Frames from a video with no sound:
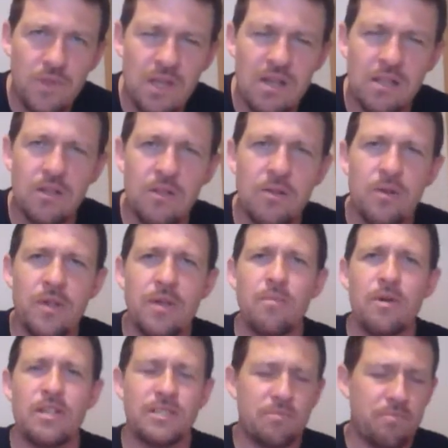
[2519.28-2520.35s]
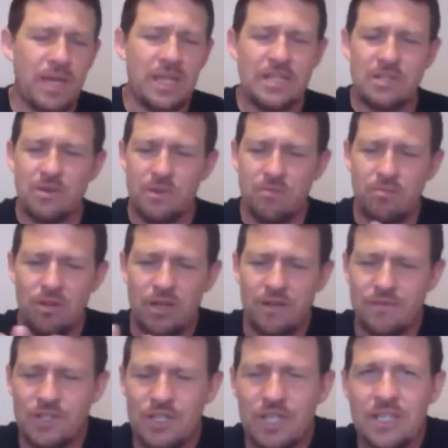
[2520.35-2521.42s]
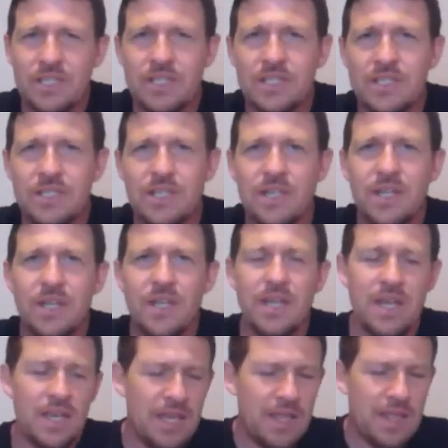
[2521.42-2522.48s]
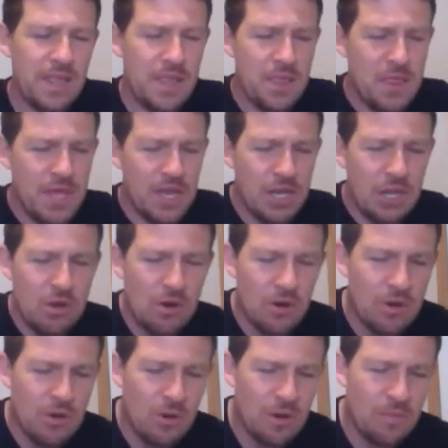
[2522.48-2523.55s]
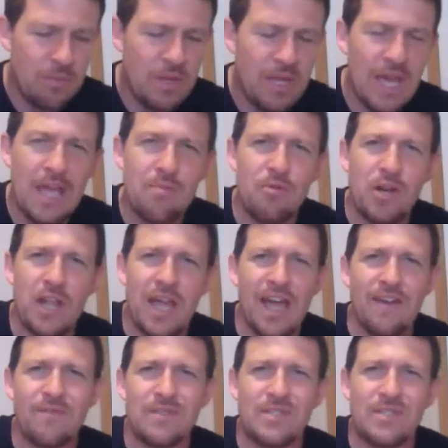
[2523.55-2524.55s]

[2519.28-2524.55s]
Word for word: Hallelujah, but it's based on the blood of Jesus then you're going to be able to have a